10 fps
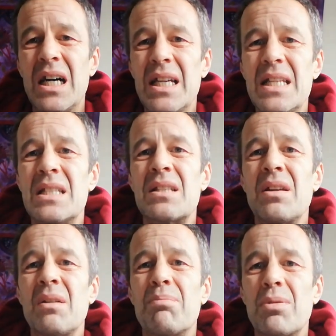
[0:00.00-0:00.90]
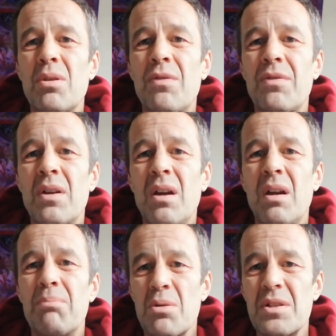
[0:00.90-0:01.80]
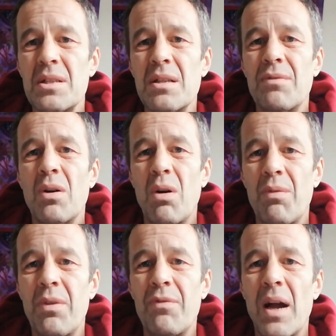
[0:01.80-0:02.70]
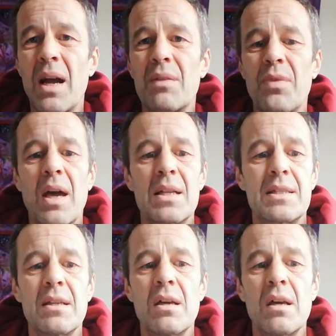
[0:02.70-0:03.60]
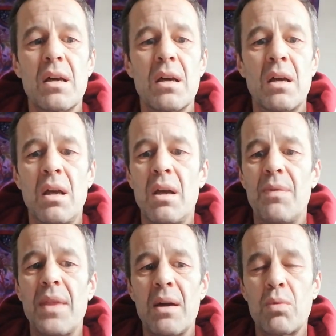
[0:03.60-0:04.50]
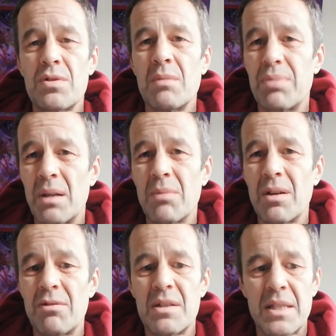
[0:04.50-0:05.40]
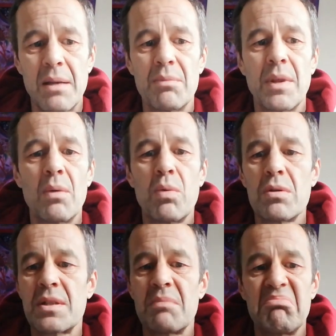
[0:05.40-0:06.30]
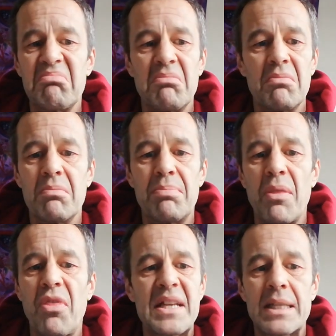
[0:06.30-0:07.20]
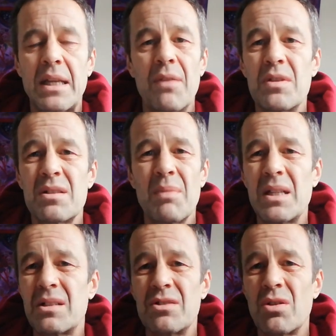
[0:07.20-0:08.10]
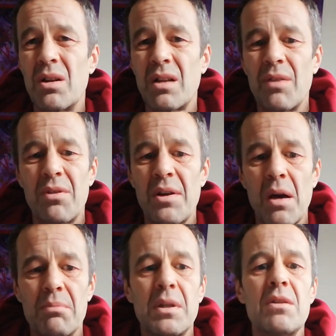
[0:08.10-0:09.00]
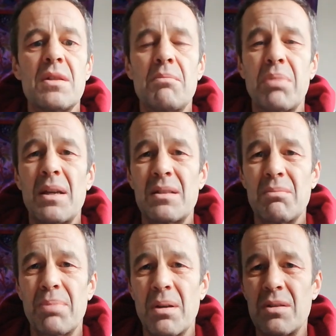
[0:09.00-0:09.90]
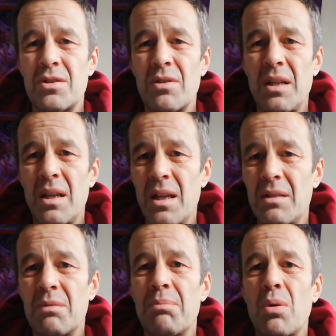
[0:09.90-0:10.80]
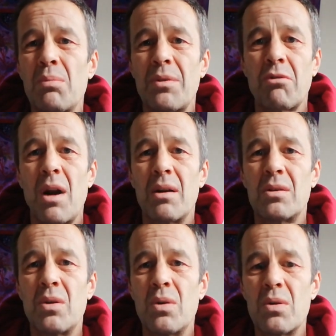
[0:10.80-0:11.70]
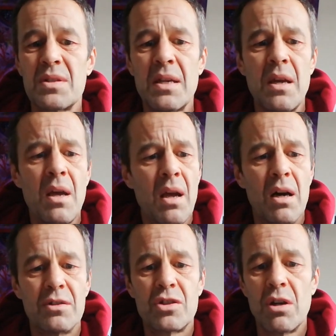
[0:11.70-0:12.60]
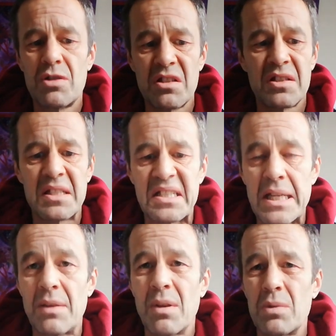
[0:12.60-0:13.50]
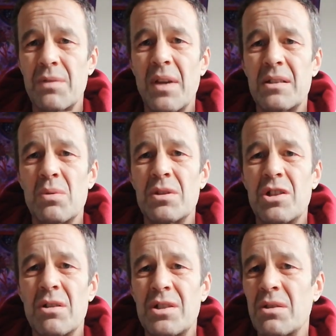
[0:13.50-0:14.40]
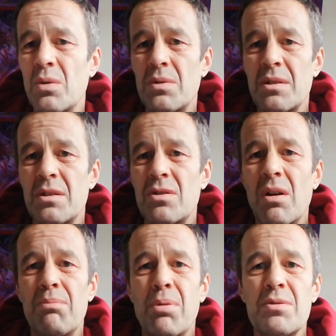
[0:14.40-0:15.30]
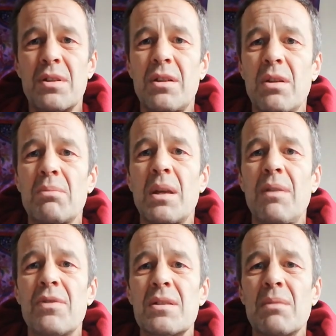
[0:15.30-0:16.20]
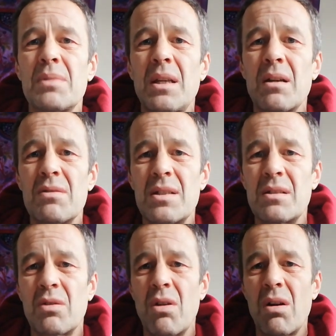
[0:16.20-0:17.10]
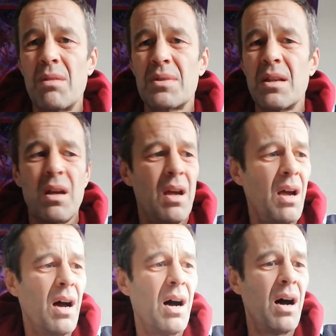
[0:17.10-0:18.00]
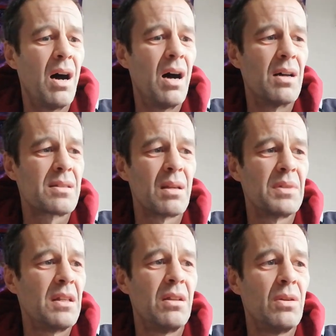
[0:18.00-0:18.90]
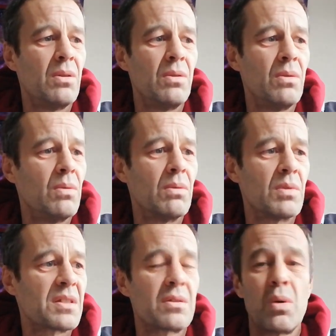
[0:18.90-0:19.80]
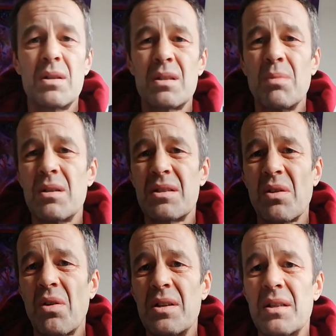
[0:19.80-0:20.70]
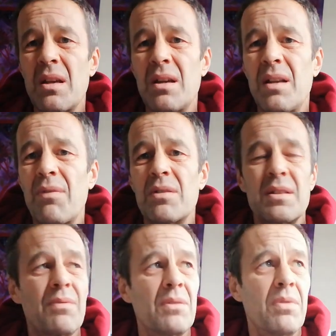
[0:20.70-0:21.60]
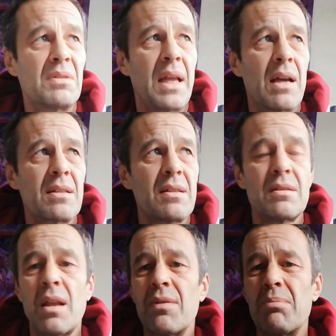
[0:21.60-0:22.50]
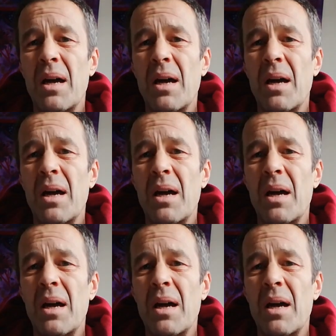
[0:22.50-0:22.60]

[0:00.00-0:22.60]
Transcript: is proof positive of the fact that there was a brick murder attempt. There was pathetic efforts made to try and cover it up using blatant perjury in Bournemouth Crown Court, atrocious deceit that was fed to a judge in order to try and prosecute me for somebody else's crimes. Somebody who was twice my size, never suffered from cancer, never